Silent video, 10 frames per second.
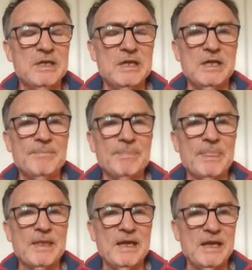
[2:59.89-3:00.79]

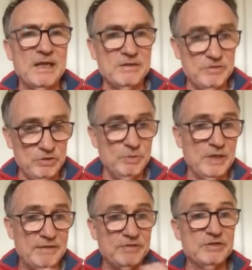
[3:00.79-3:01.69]
And you will
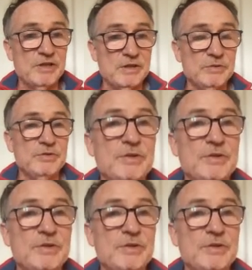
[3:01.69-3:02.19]
have to cycle